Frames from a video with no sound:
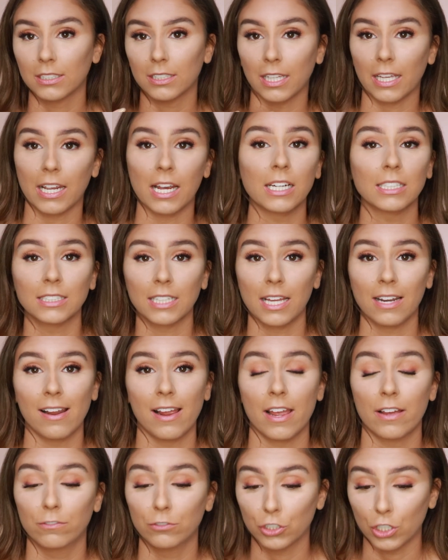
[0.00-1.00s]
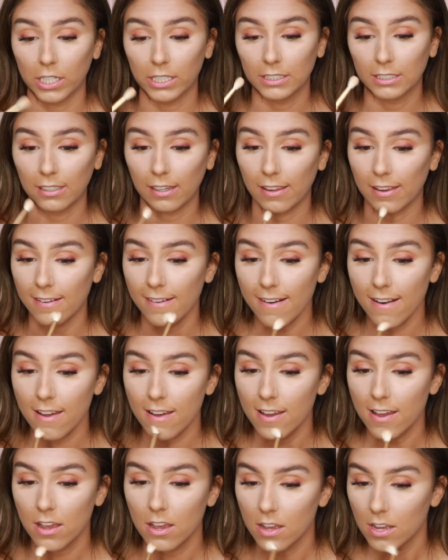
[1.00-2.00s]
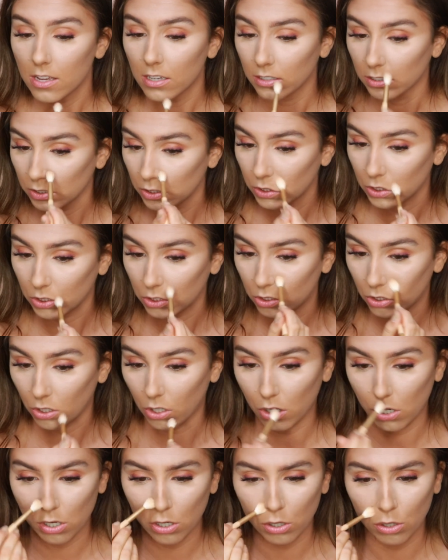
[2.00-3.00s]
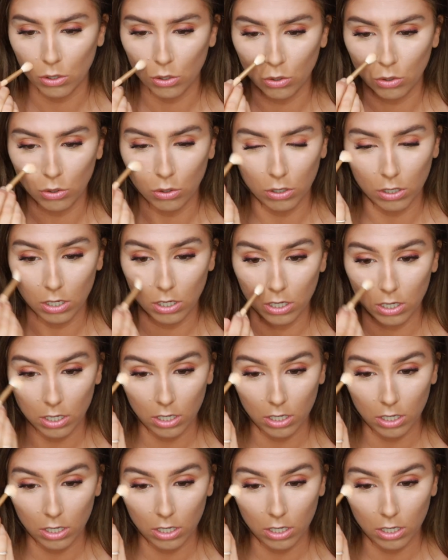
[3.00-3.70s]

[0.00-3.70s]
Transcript: like I said, I have dry skin. So